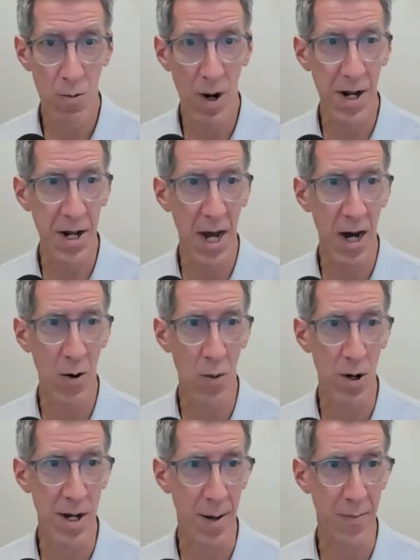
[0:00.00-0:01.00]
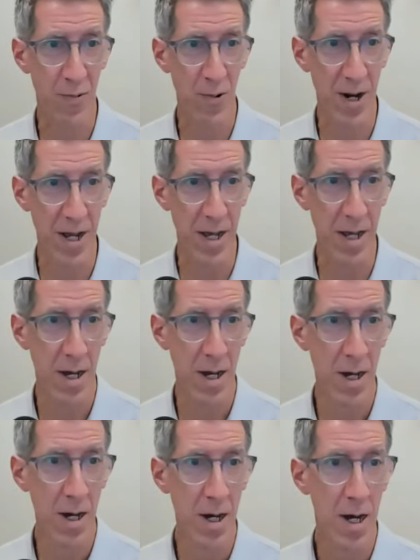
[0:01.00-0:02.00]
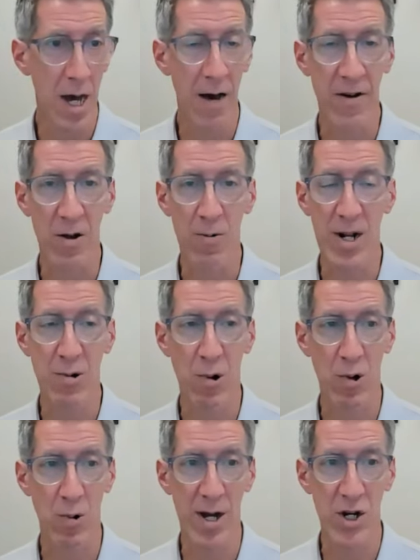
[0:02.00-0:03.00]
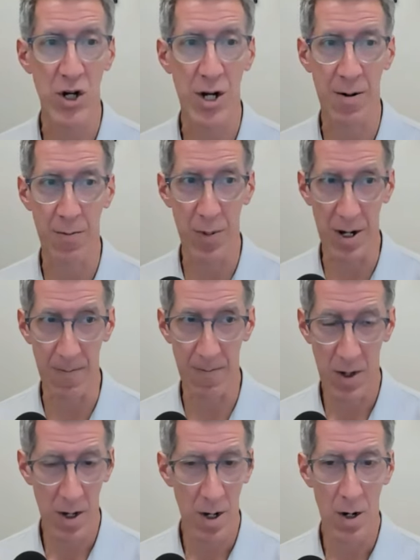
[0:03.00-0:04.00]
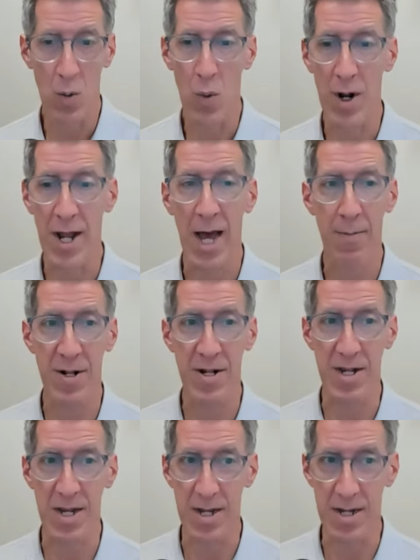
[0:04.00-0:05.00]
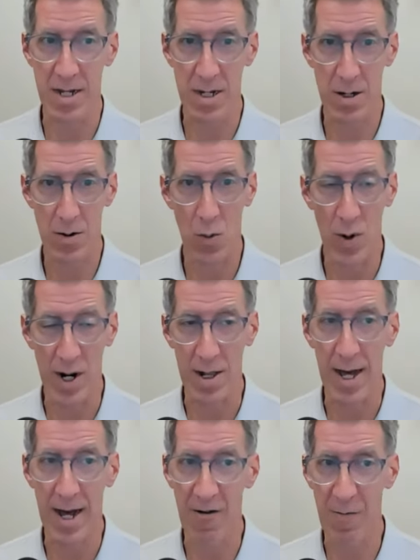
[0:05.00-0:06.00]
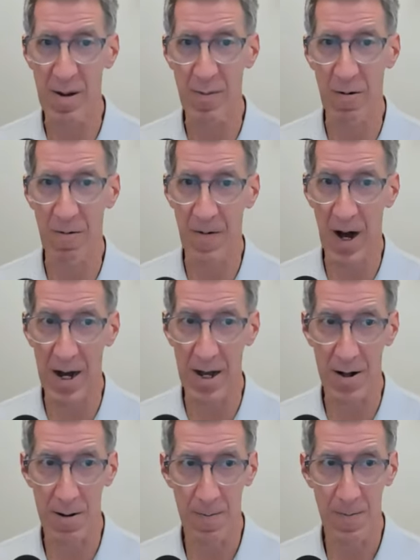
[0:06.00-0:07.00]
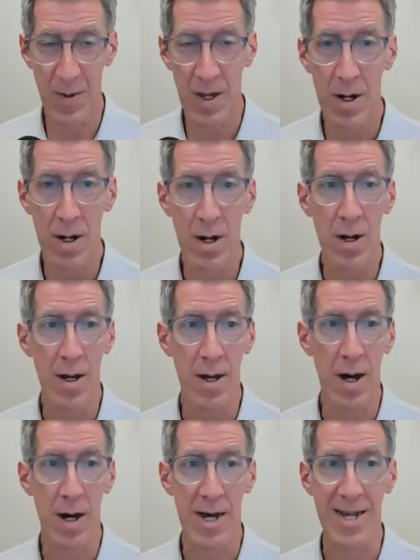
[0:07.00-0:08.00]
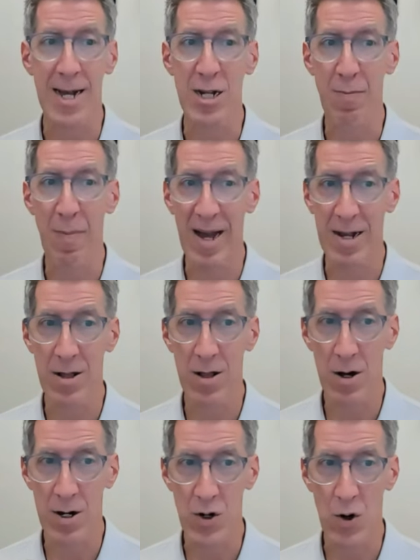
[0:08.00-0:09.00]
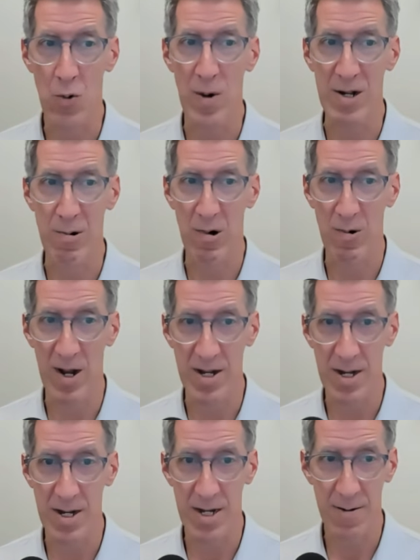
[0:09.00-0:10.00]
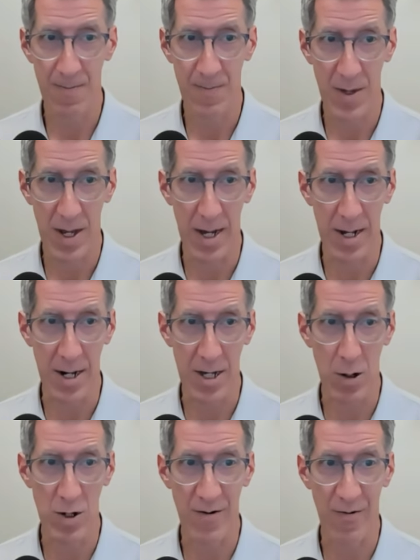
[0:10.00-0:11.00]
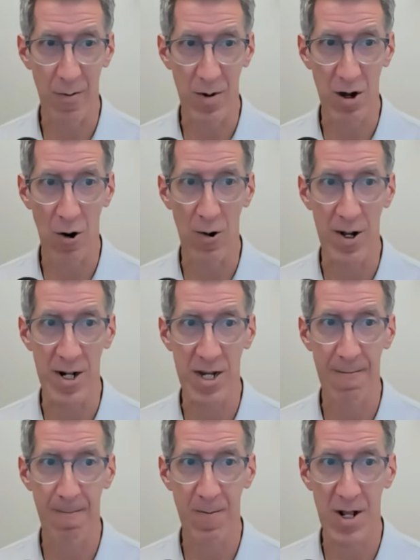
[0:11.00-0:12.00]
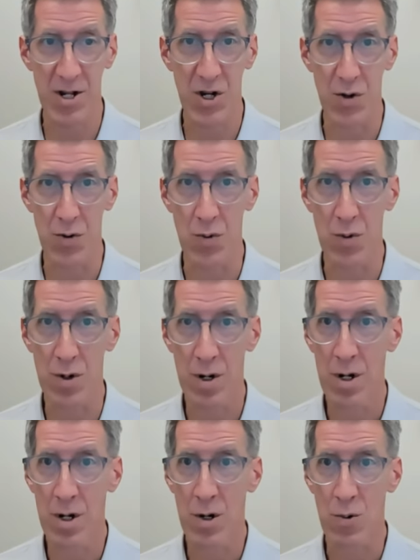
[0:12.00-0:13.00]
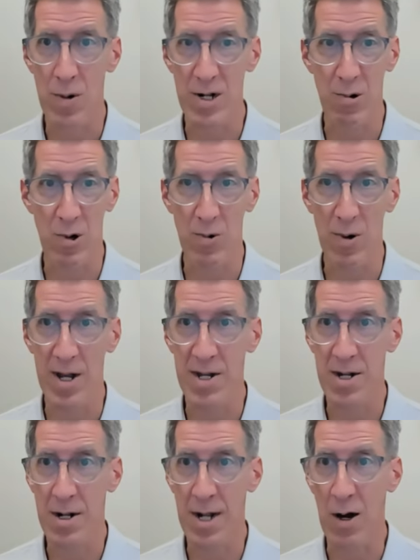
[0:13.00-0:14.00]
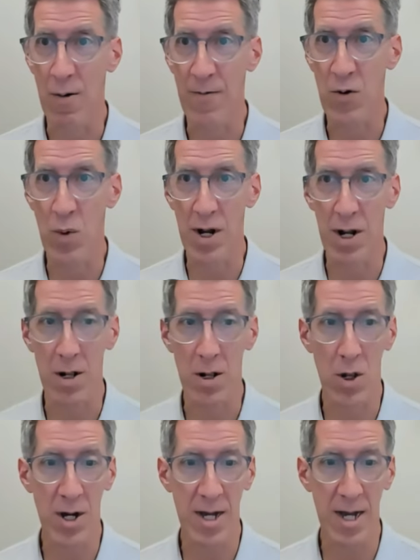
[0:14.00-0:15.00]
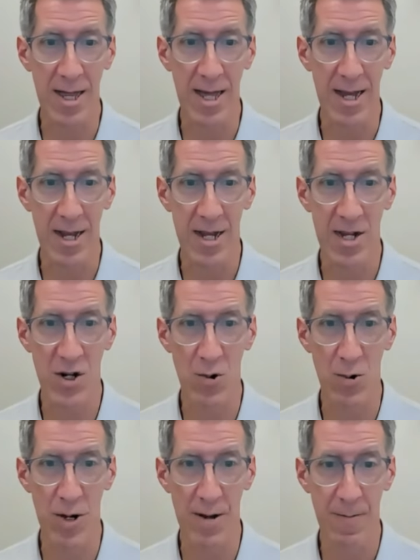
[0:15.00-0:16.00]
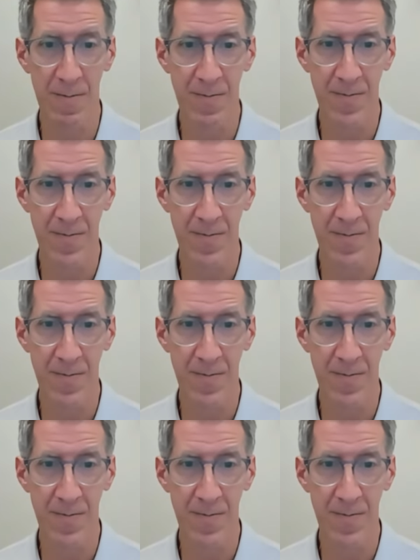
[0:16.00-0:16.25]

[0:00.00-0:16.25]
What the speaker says: Right now, we're in a pretty heavy retrogression, but what happens is when a lot of people file, it gets backlogged or retrogresses, and it goes from current to retrogressed. Now, if you want to look at the history,